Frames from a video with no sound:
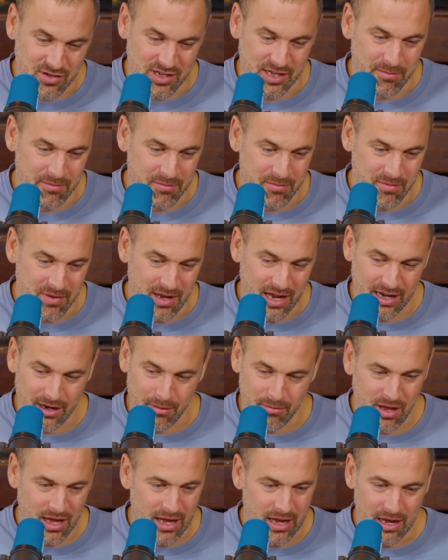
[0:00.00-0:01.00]
on him, and
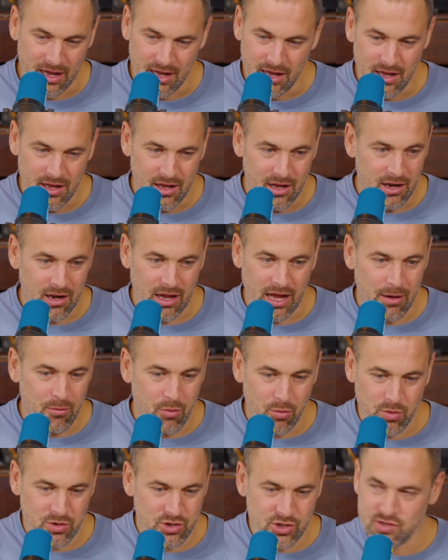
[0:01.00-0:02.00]
I'm like... Like,
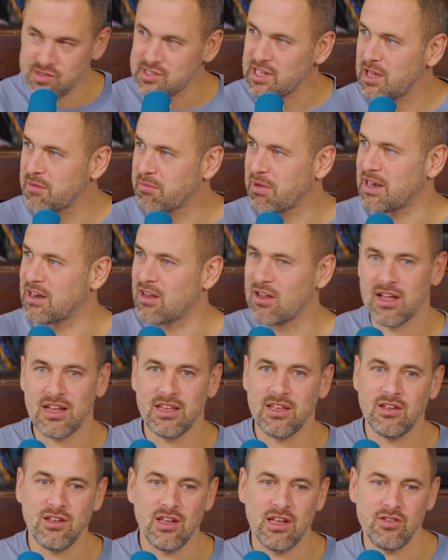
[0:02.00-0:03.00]
well, what do you say about that? Like,
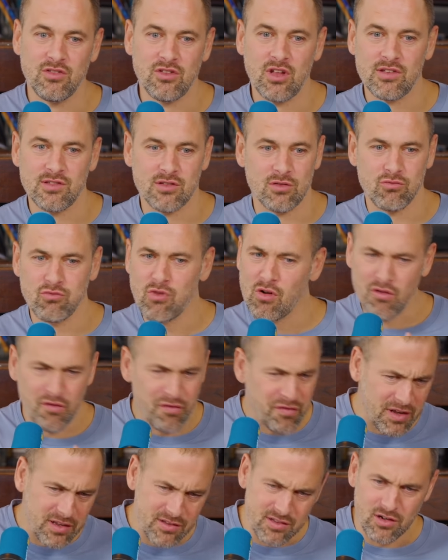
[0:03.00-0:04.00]
he, he does the wrong
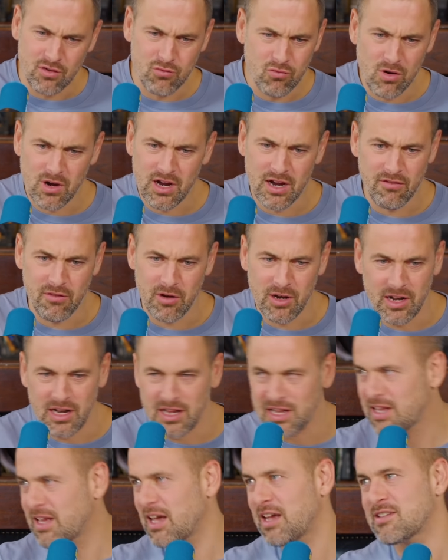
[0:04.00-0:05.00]
things in the wrong area and then
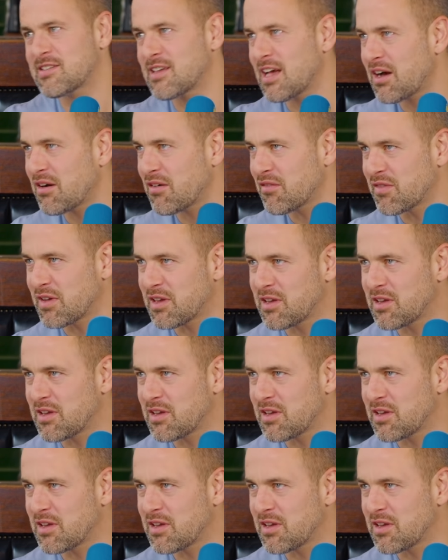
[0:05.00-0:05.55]
he gets out of